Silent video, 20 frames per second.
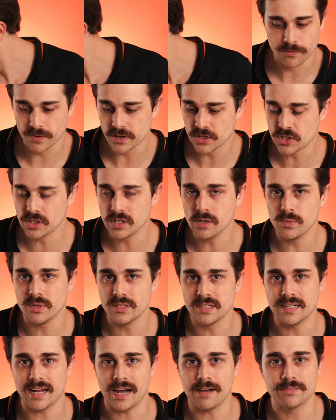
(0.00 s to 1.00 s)
Originally, we
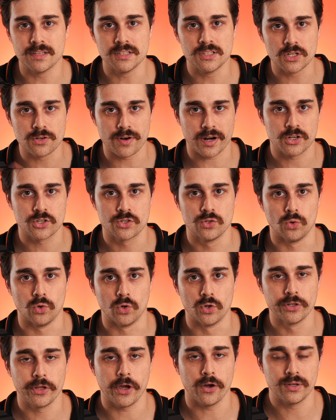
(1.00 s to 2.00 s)
did have the directional
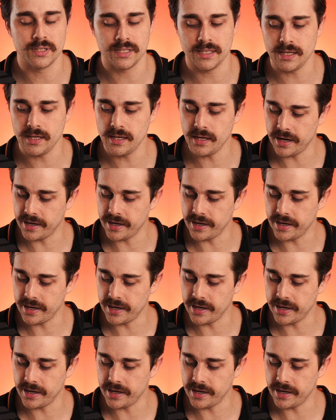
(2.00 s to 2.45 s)
audio here,